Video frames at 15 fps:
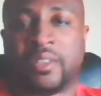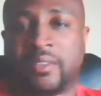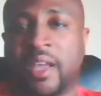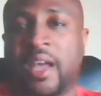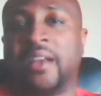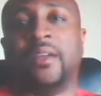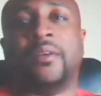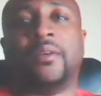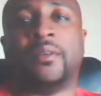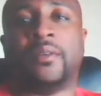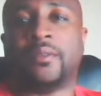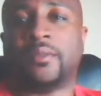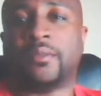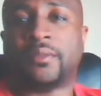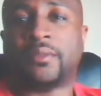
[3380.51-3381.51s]
want as much as
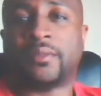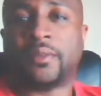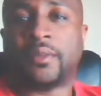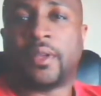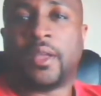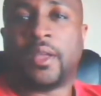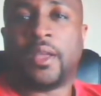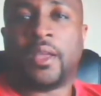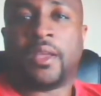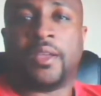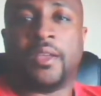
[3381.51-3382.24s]
I do.